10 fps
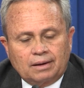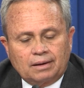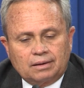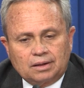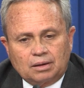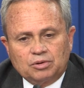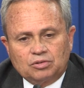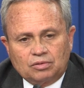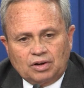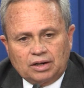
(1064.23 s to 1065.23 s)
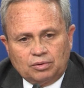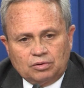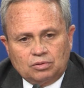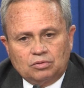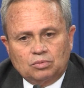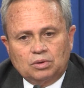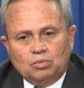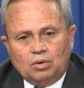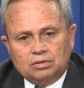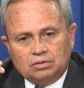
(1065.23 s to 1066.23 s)
uh, the Commission of Valuations will
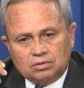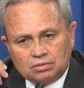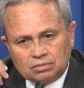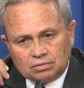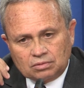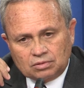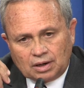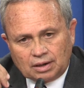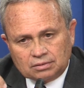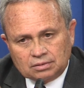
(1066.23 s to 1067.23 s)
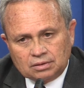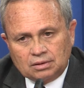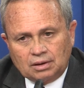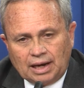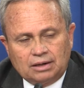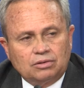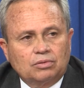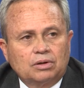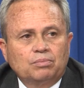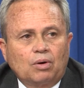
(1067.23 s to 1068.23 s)
want to start
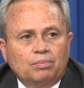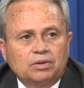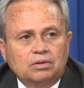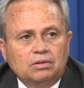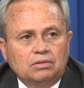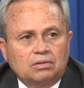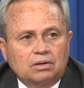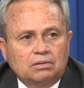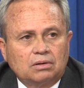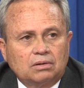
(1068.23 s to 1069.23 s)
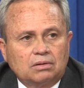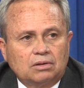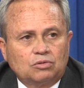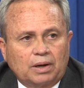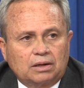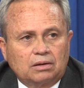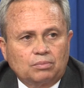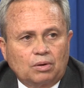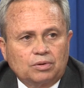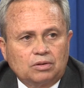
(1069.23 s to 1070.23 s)
entering properties and inspecting
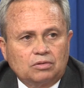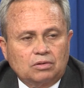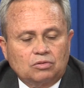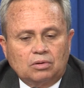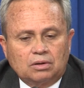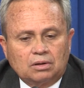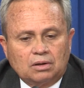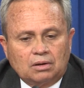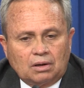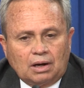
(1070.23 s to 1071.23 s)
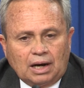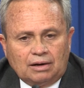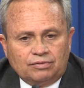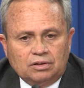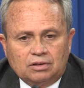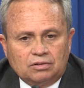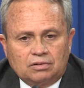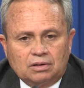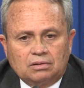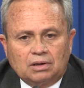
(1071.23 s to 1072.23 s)
properties and so on. After this,
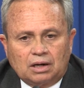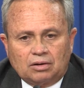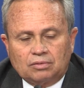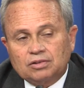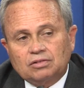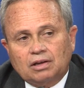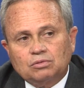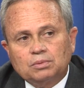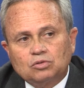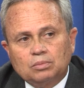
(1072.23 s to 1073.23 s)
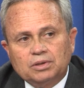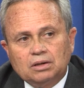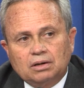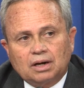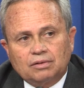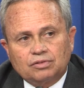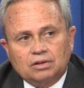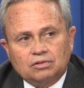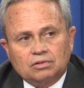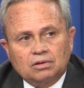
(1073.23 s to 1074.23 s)
the, a lot of assessments will be done. After
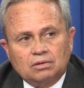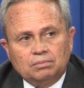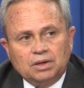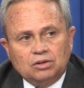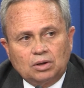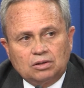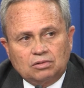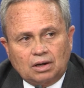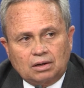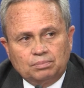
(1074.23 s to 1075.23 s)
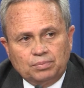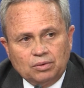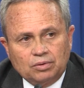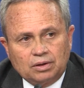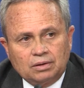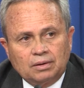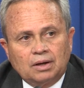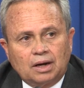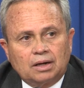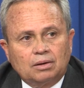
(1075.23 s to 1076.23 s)
this May twenty-second period,
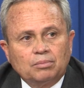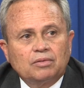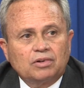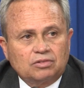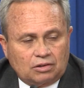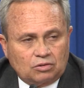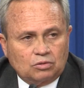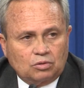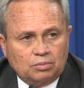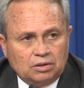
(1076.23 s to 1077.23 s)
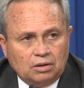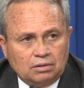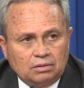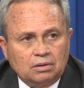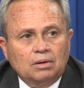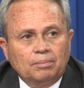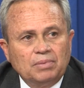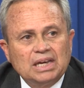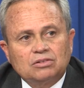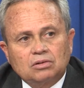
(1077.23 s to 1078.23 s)
a number of assessments will be done
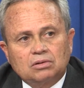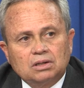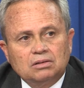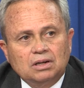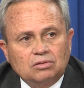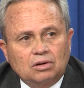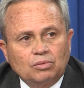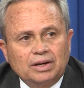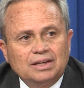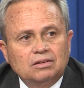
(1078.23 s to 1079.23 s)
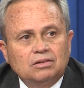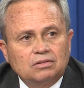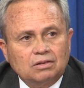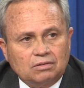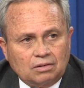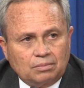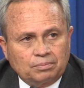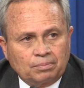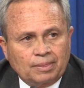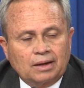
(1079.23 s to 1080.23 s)
based on the data already in the system.
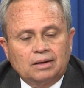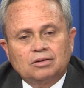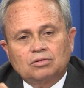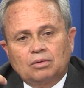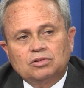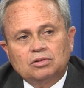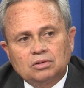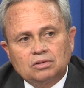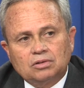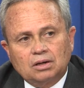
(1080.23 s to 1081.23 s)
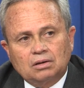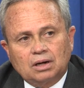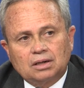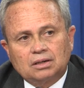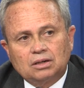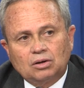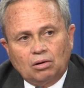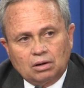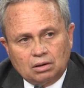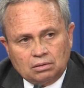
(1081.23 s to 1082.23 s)
It is obviously going to take a little
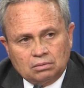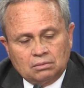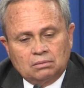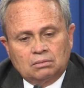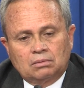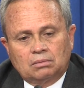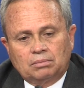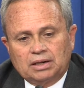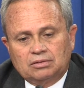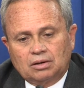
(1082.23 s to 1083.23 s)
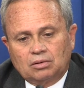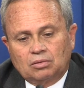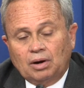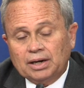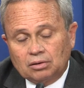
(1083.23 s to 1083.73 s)
longer, might take quite